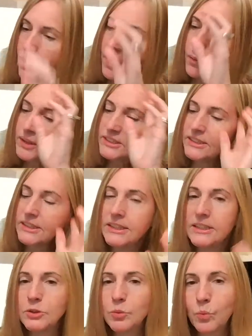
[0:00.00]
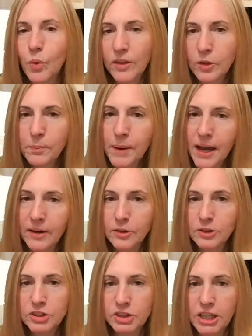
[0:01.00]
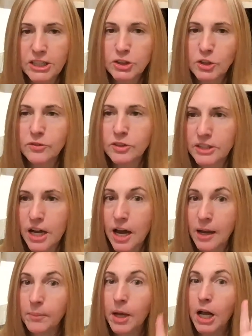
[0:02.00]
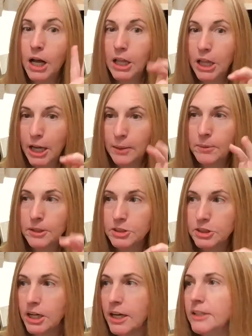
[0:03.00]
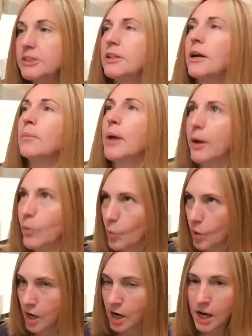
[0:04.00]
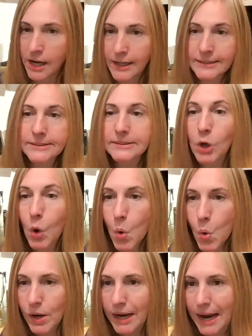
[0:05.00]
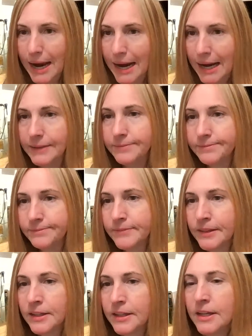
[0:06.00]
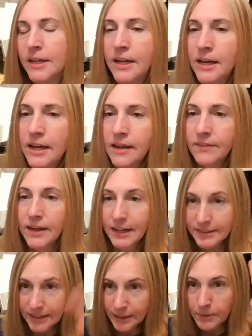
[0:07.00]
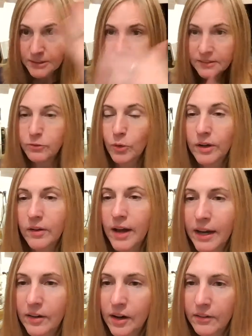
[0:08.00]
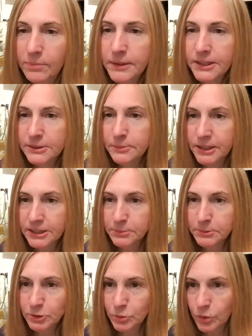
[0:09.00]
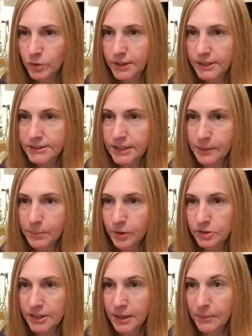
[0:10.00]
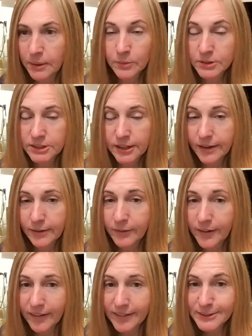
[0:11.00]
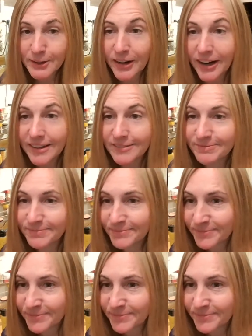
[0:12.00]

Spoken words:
well, we see these weather patterns change over time, climate change. And I'm like, right. Okay. Then I take my tinfoil hat off because my husband's rolling his eyeballs at me, which I don't care. It's all right.